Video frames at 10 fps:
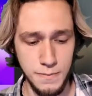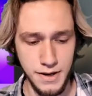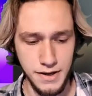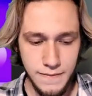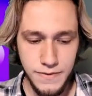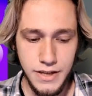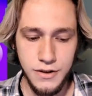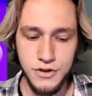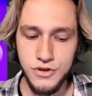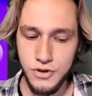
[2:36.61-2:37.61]
but
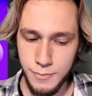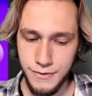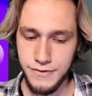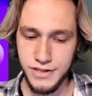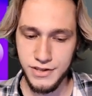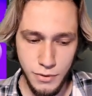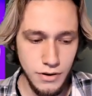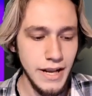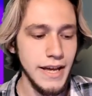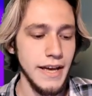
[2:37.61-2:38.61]
it should be feasible.